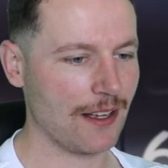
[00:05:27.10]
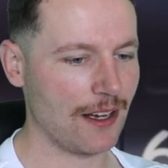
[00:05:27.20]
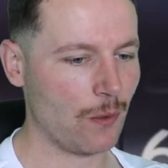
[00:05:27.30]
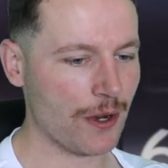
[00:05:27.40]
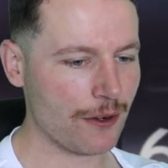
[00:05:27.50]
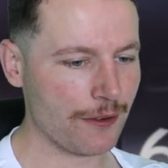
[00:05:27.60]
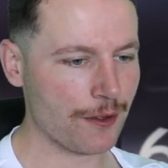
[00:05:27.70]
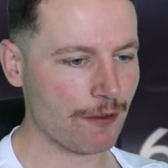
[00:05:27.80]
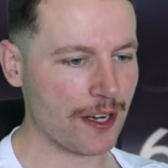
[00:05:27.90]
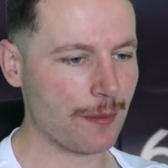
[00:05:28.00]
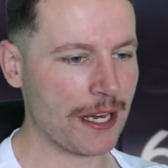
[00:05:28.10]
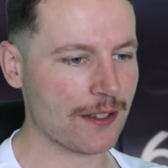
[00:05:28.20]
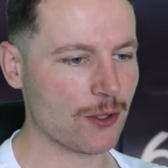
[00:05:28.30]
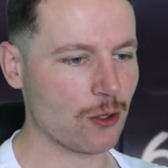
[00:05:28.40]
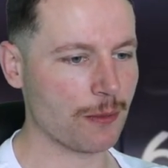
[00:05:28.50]
I wonder if the running back
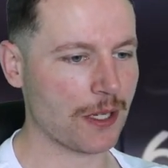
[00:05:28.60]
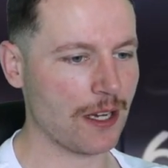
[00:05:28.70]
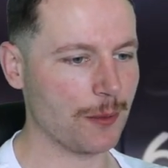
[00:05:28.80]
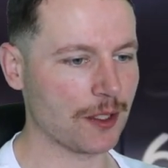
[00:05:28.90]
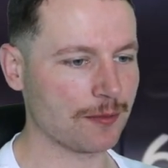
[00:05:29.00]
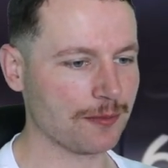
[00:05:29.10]
saw him coming.